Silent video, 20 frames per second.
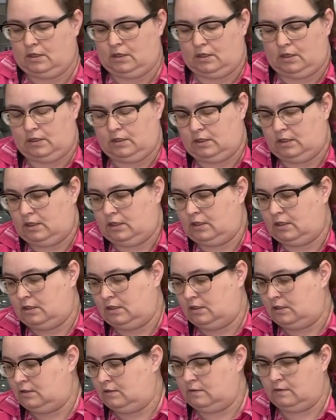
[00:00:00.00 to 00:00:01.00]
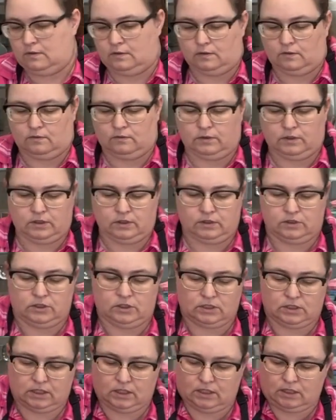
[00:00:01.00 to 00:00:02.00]
And then we are
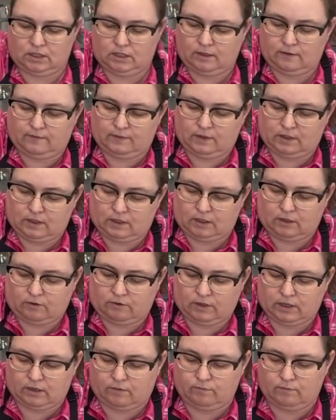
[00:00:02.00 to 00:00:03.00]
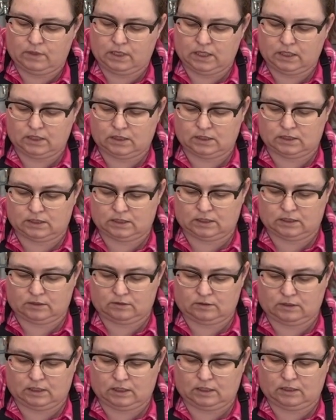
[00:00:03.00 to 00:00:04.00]
just going to give it a quick mix
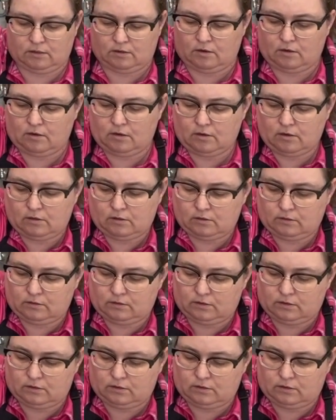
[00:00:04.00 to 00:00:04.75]
so that it all